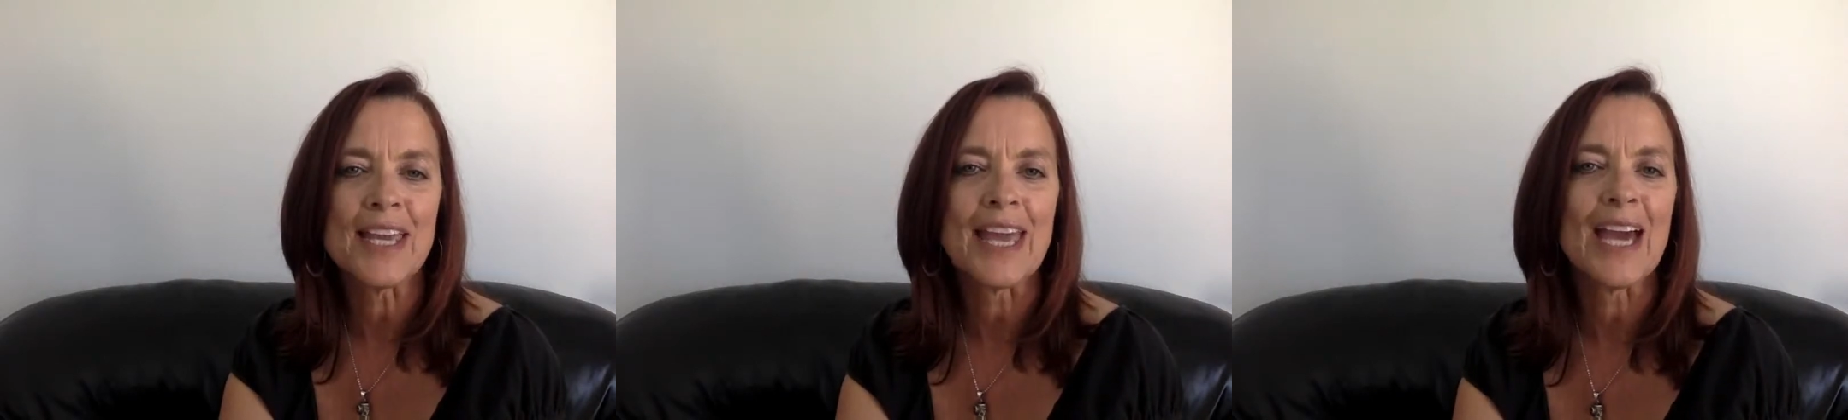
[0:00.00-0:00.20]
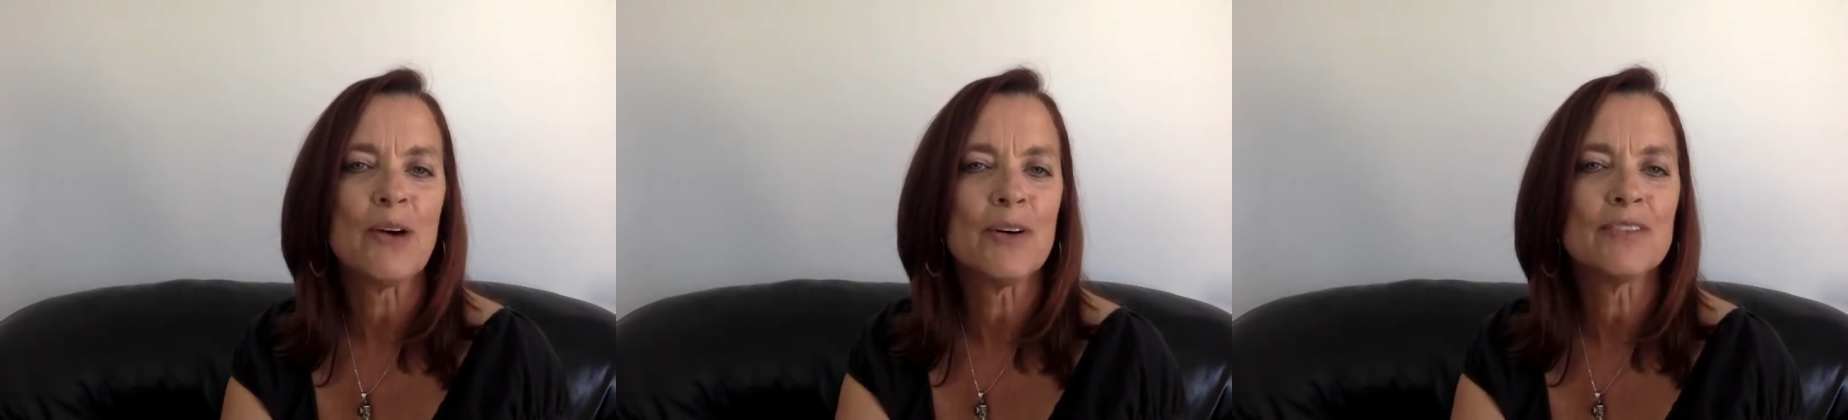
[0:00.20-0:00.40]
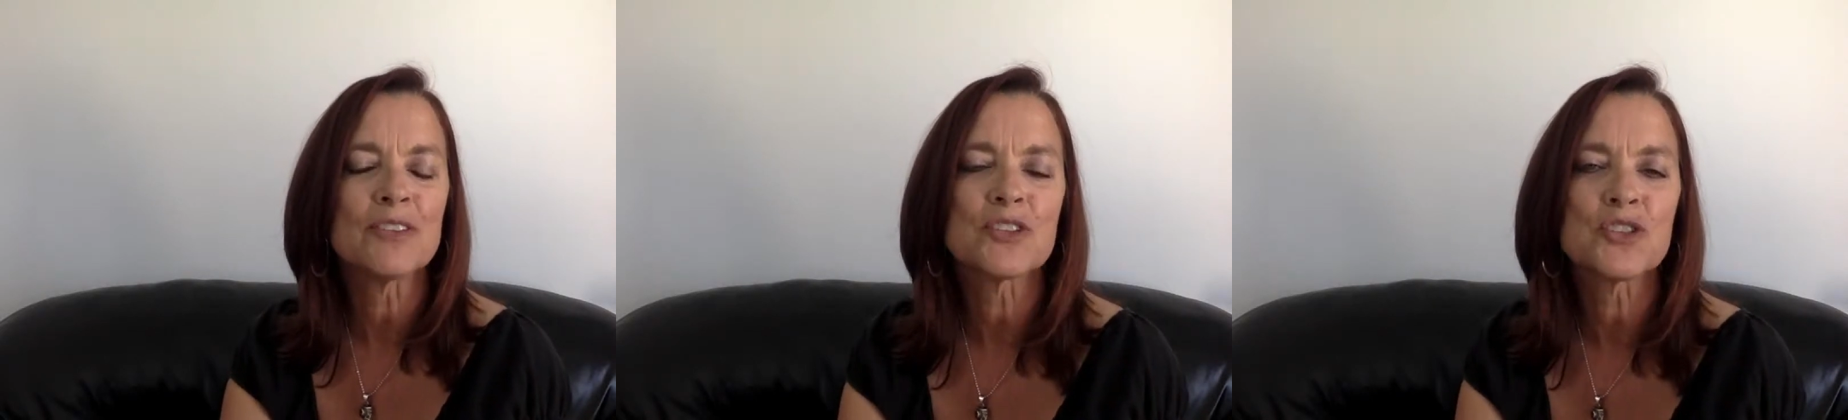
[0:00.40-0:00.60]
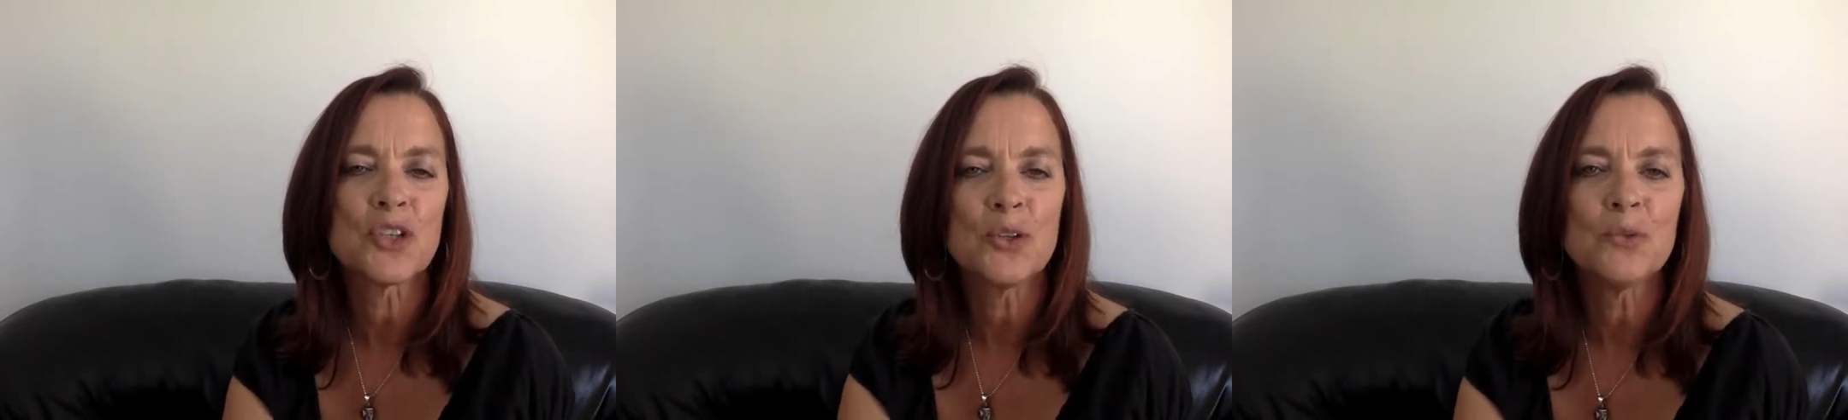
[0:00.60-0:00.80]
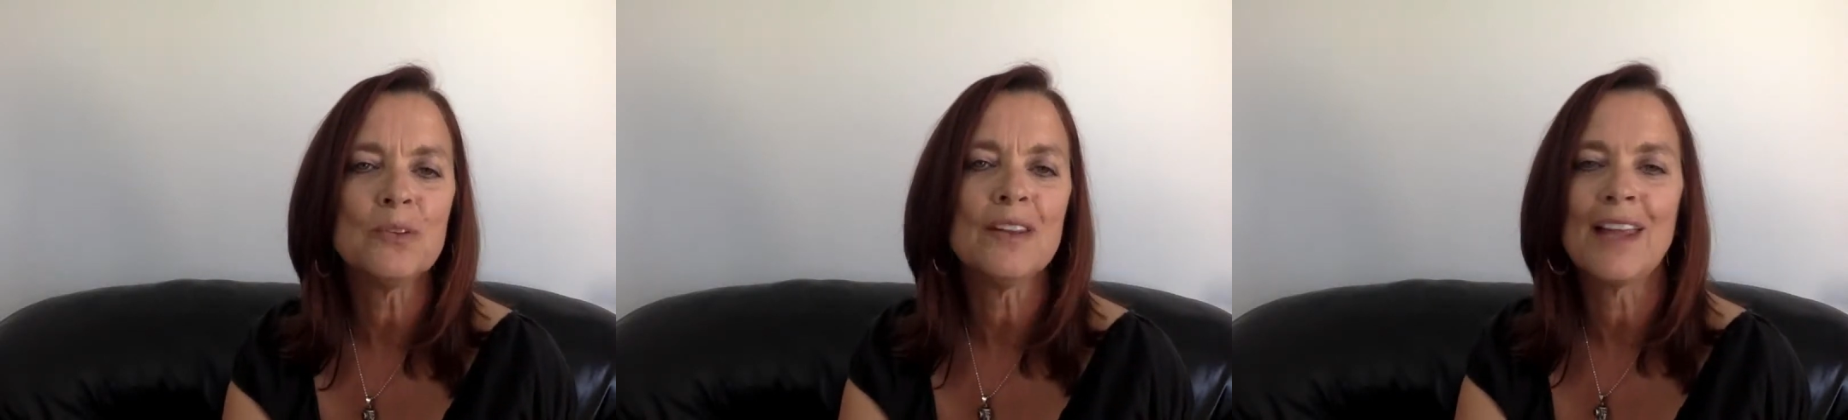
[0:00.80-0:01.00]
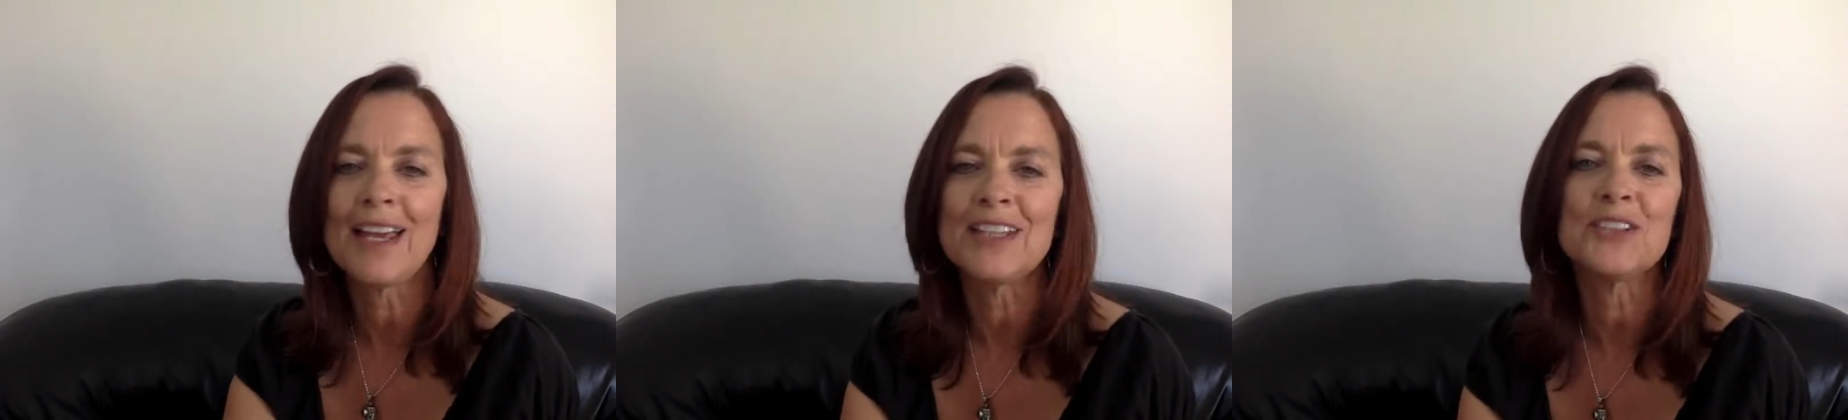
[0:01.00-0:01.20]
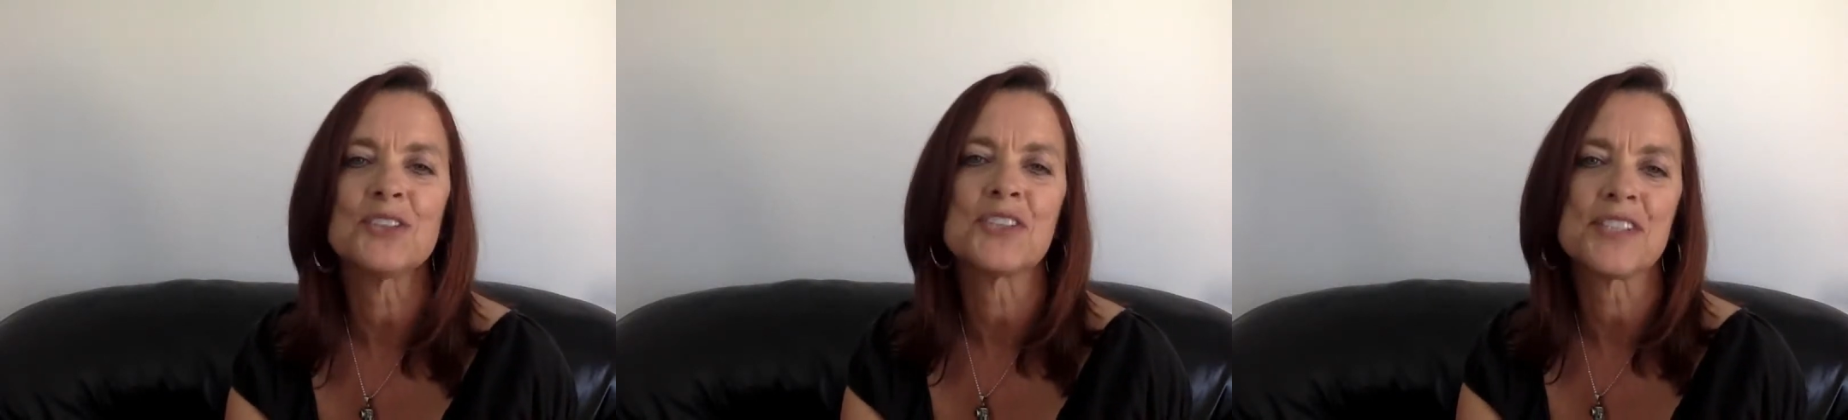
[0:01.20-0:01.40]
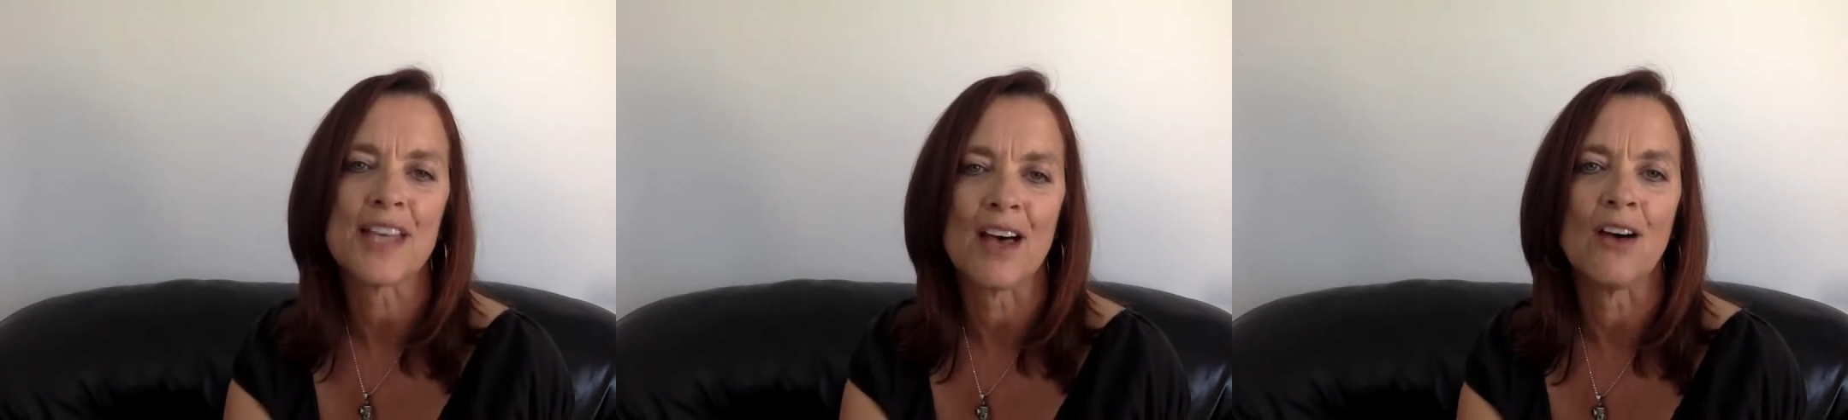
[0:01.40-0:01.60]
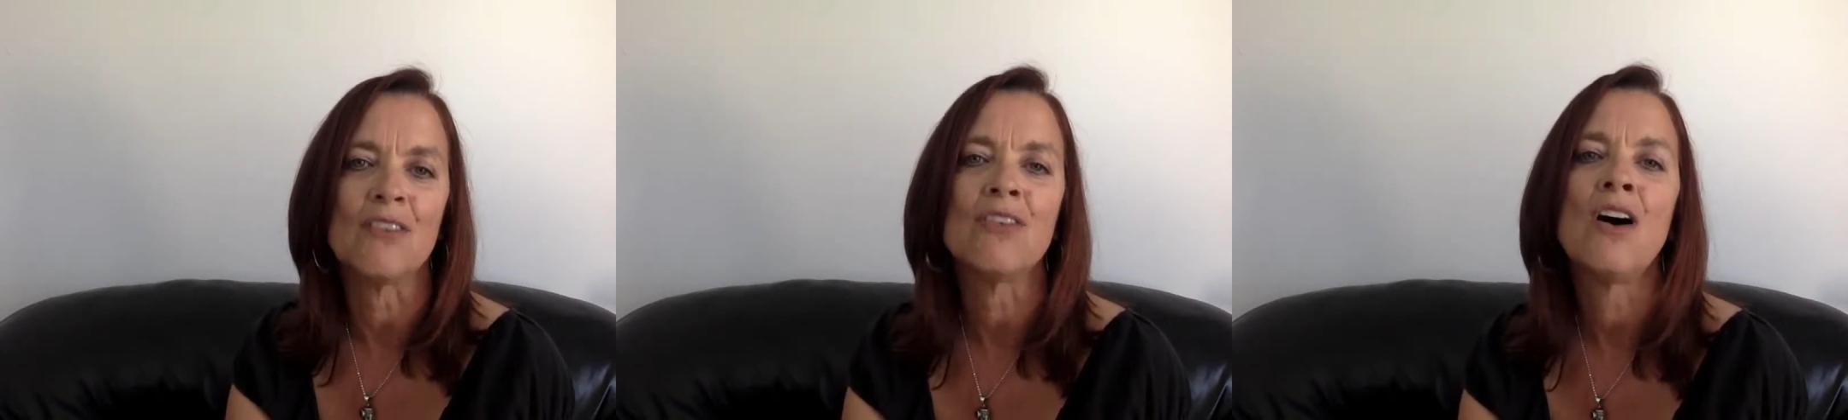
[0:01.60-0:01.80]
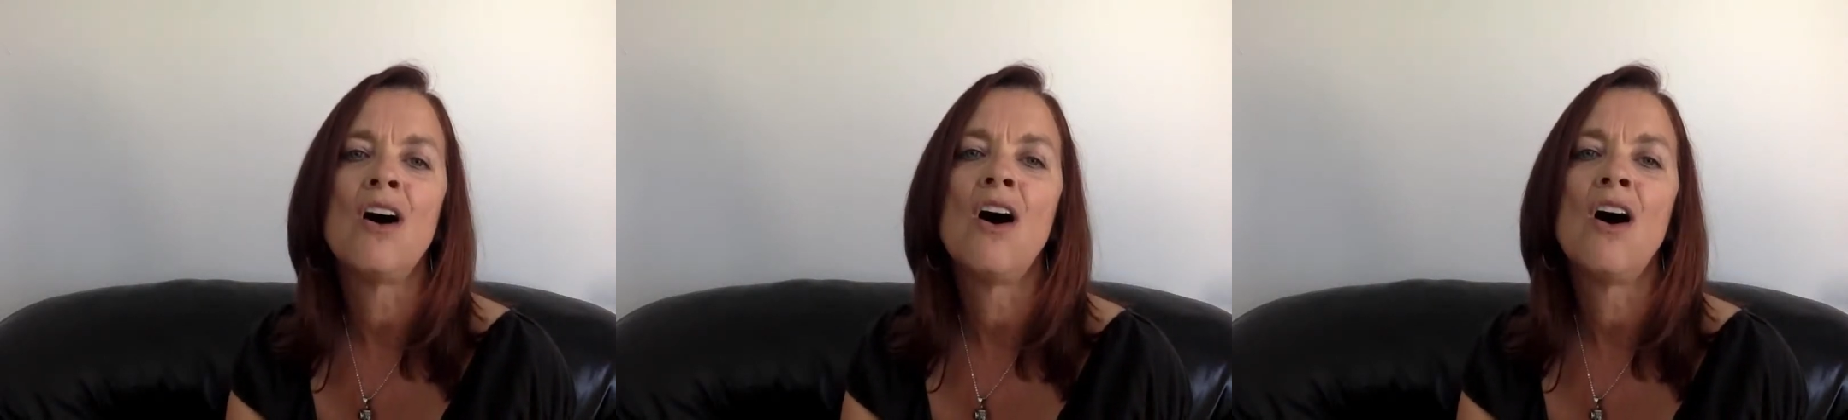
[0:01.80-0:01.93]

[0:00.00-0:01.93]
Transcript: However, don't let yourself